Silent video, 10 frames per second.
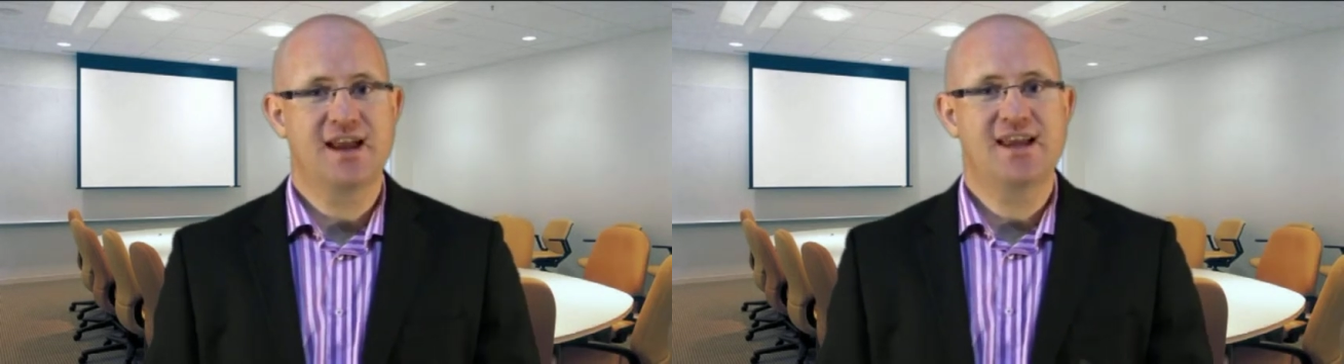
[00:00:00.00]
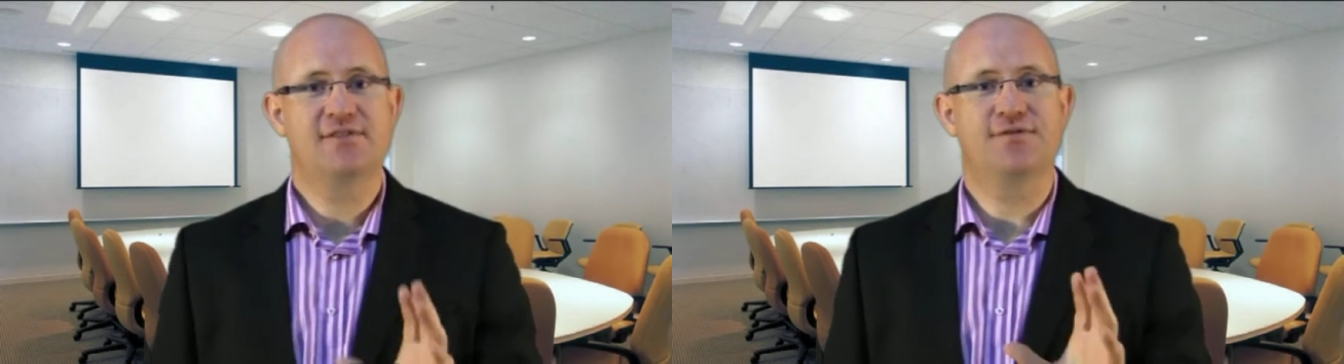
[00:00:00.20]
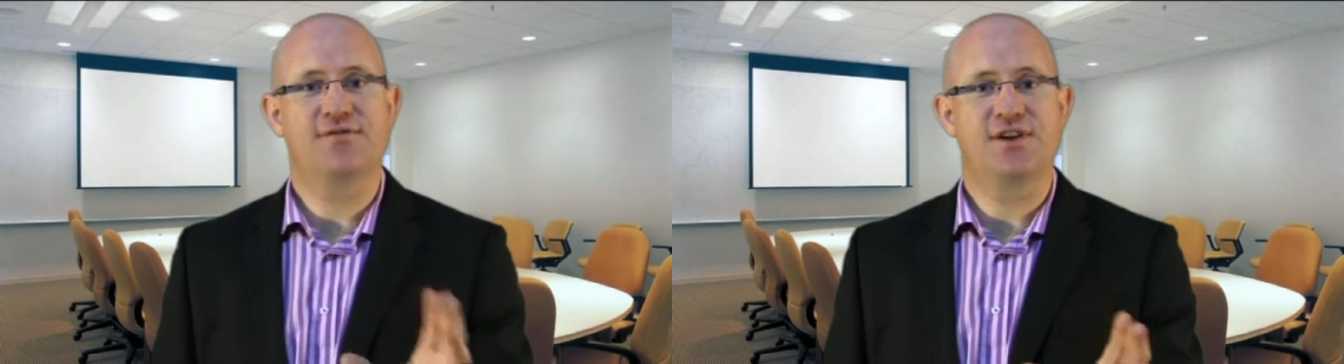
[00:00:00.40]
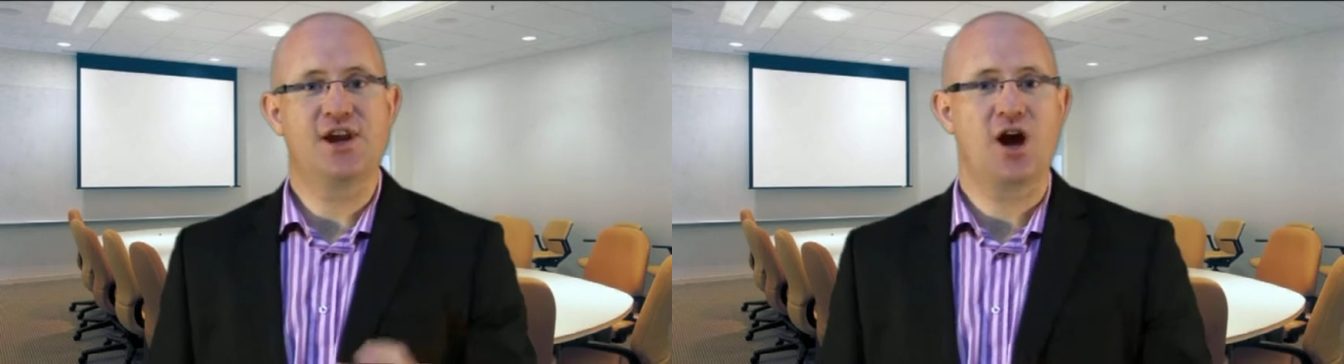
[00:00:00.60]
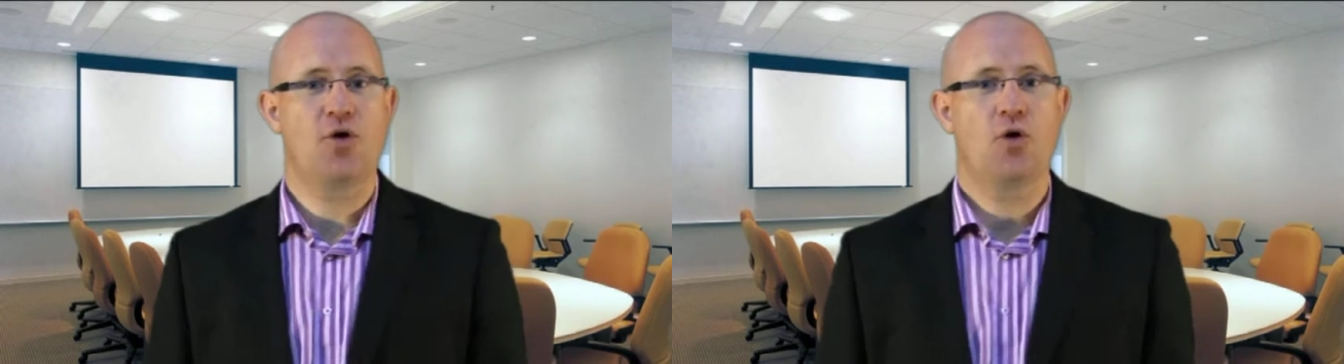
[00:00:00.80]
is
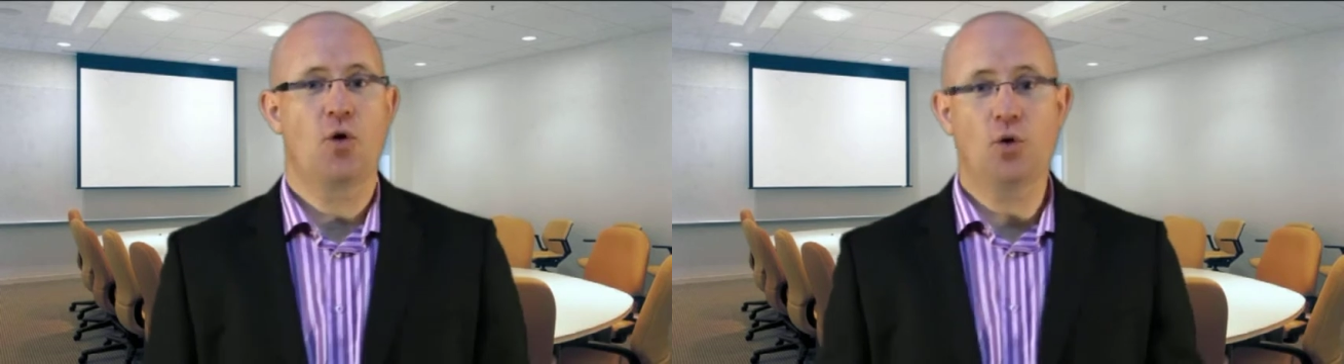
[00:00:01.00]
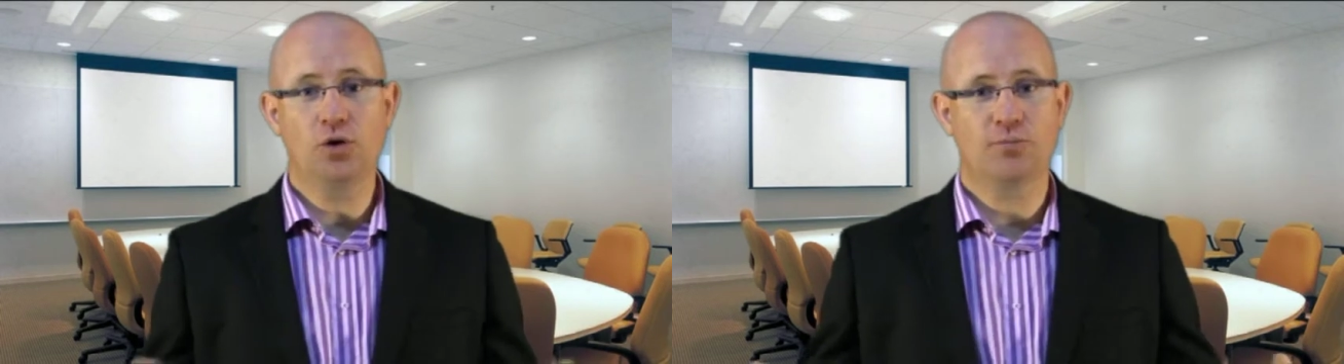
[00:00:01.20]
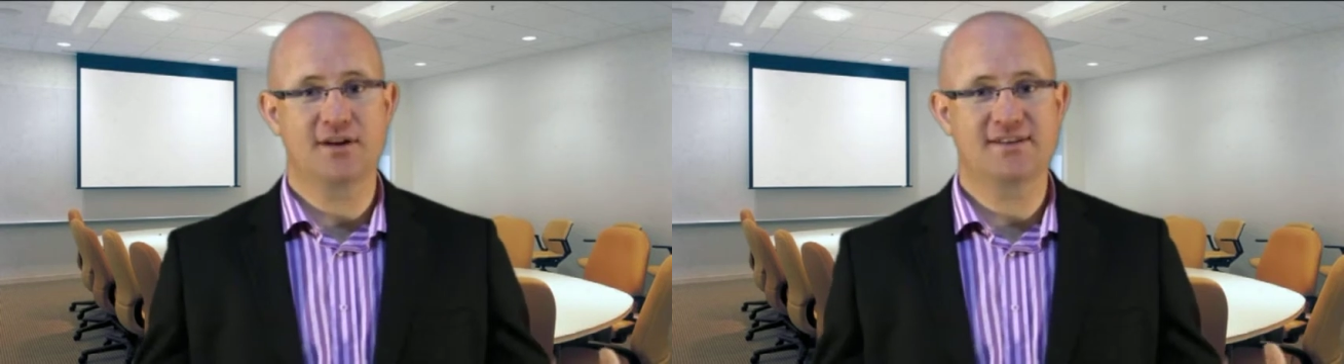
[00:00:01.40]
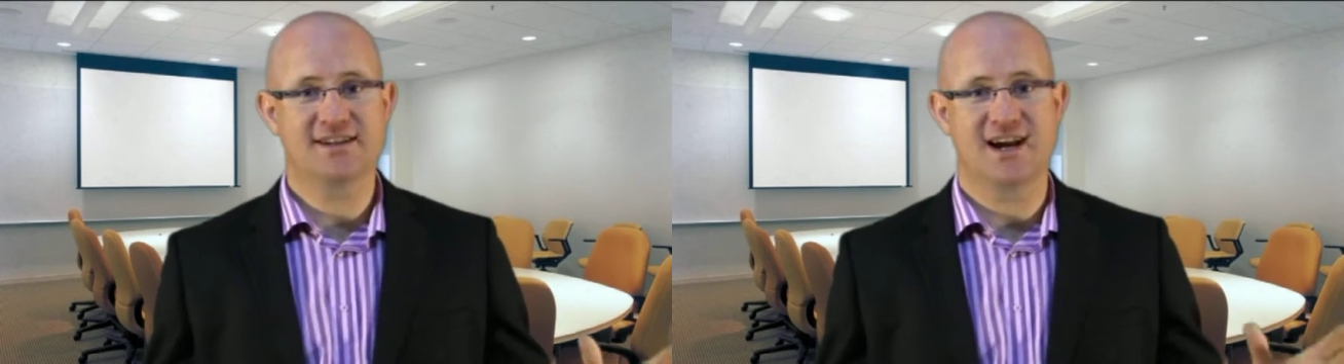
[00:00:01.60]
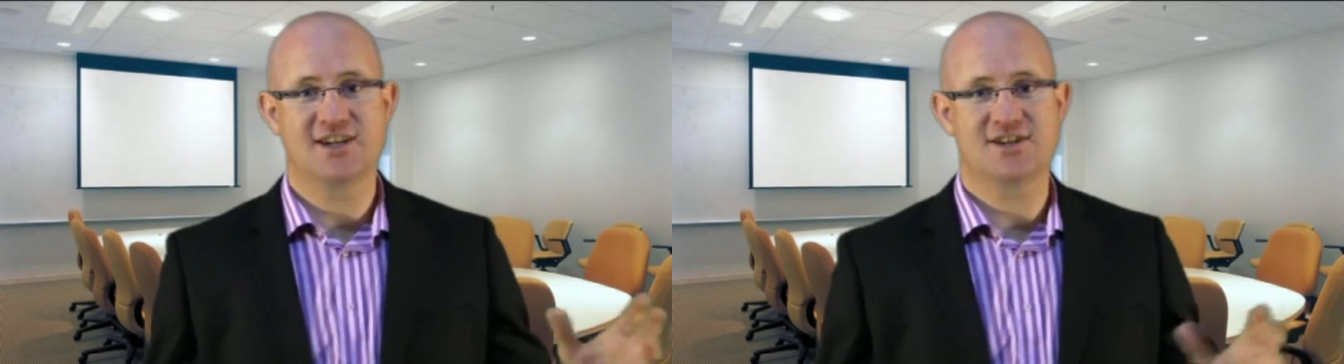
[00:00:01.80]
video all the
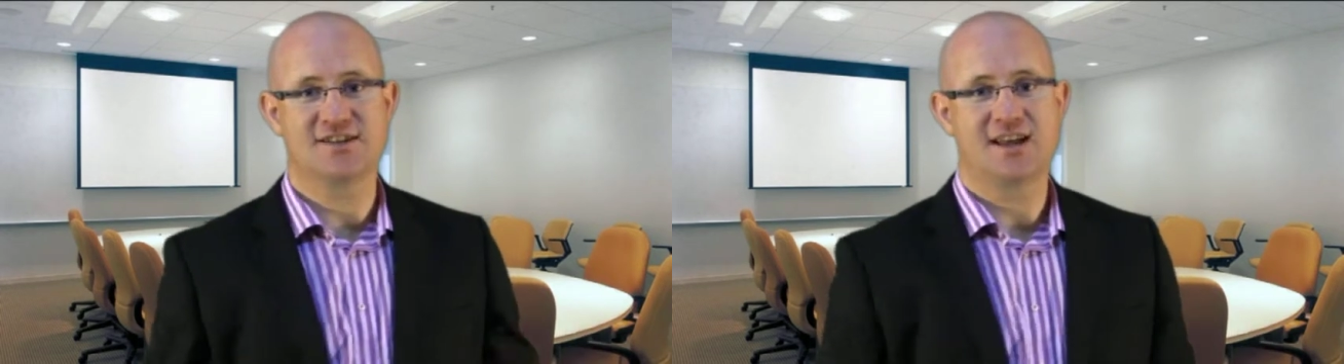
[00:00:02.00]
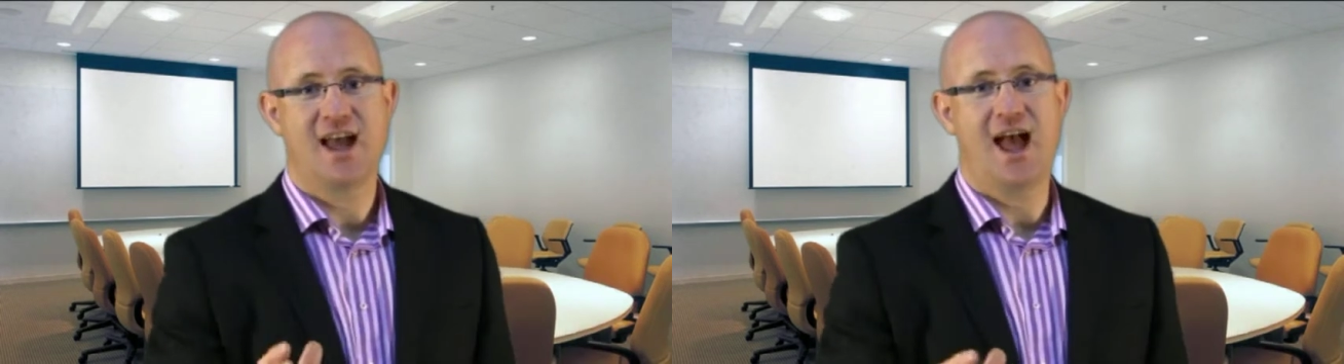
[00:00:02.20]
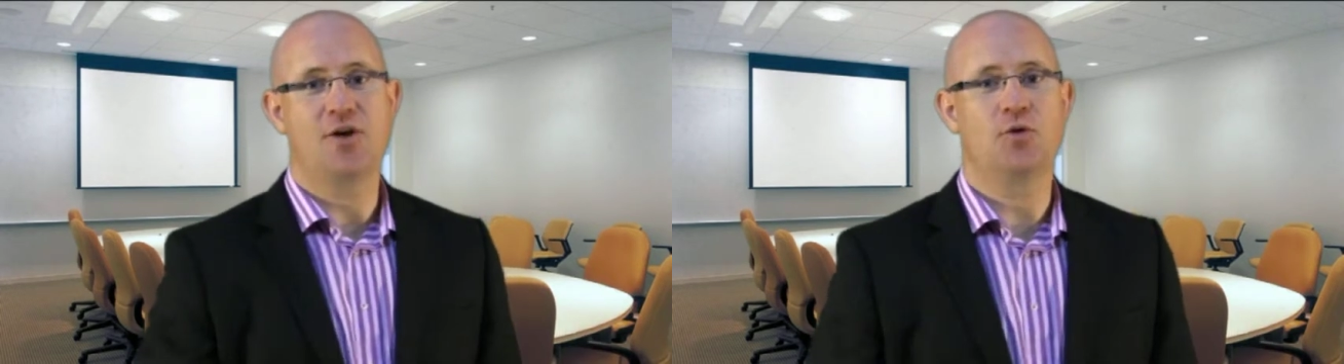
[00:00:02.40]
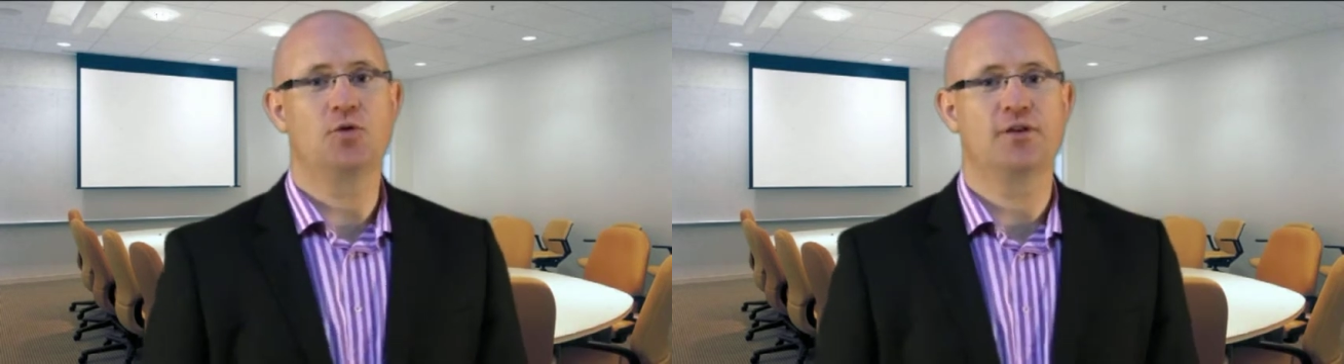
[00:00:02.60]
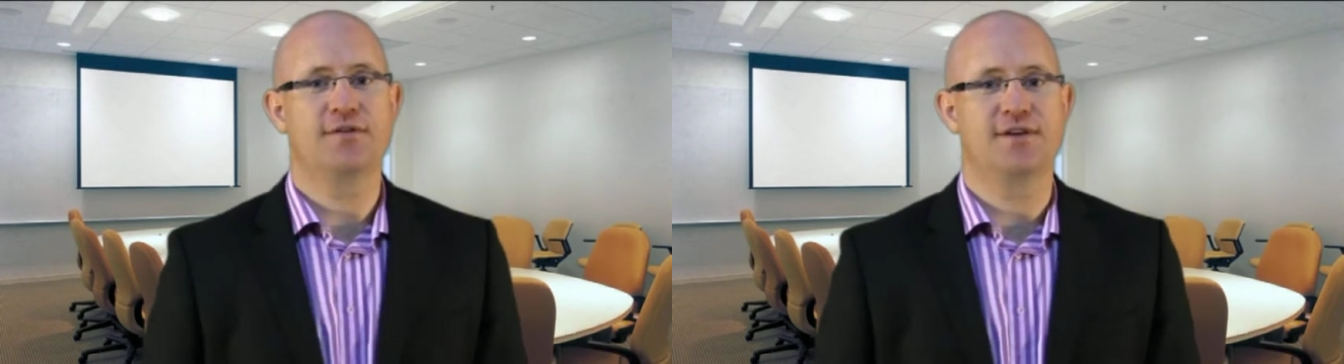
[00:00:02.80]
presentations and
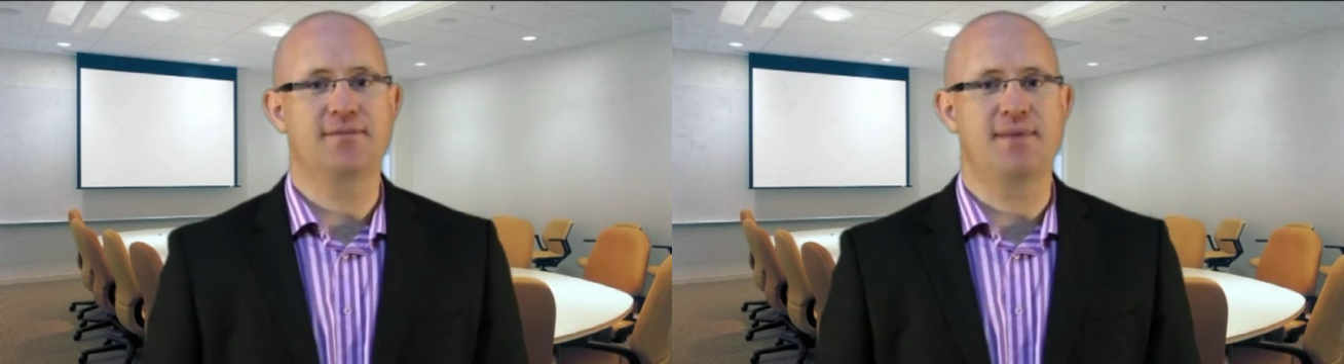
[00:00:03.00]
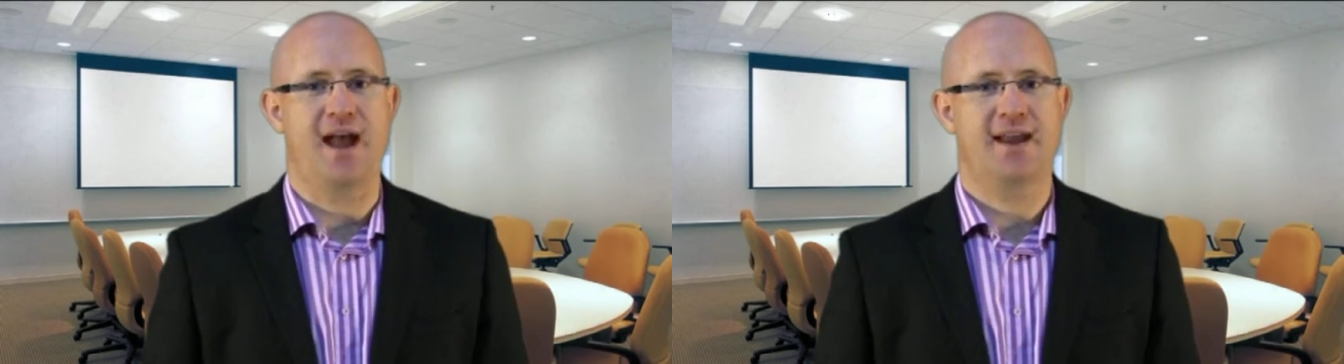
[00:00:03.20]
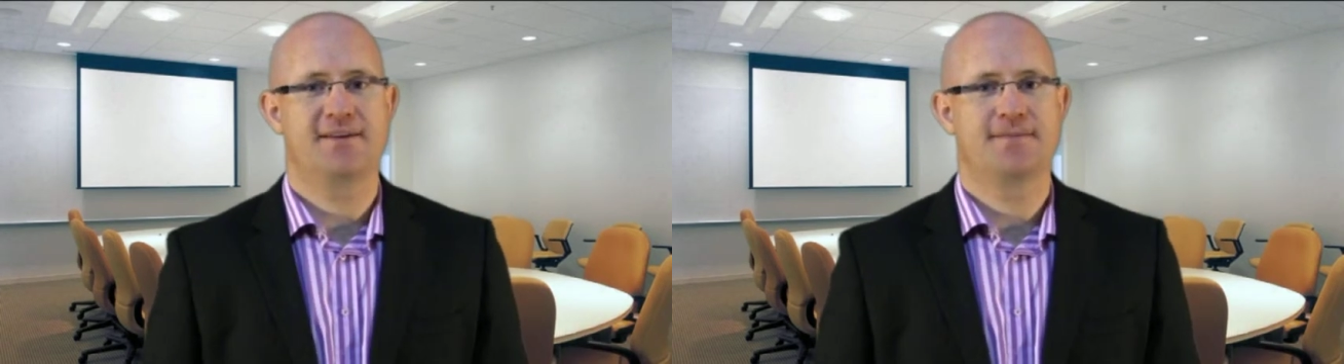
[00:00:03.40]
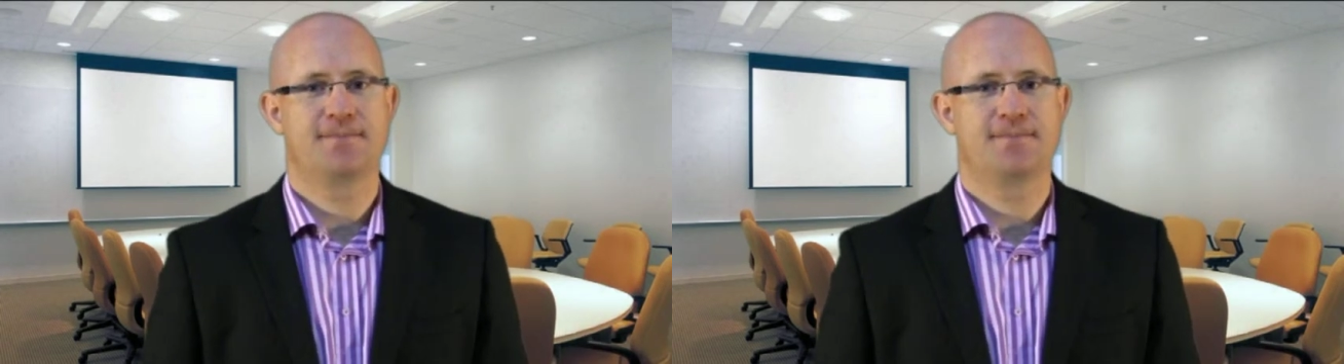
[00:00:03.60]
all the feedback.